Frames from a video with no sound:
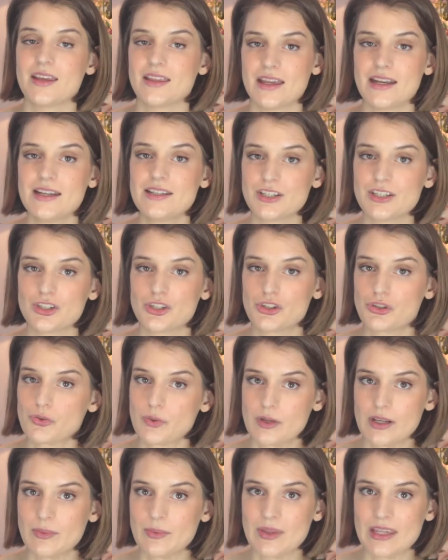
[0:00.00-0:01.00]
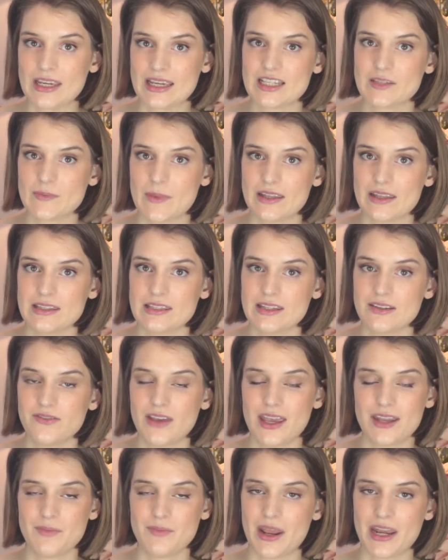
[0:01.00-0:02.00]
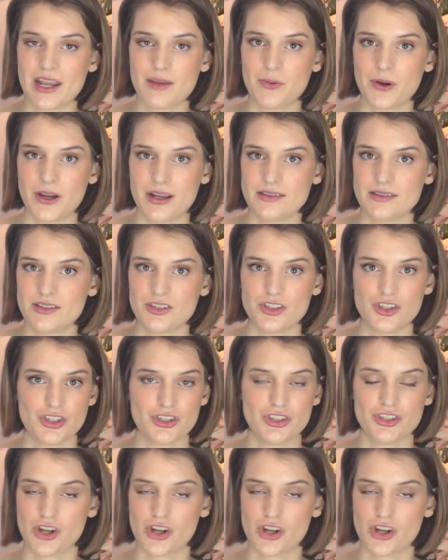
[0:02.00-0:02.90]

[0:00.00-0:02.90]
That is extremely expensive, and many brands just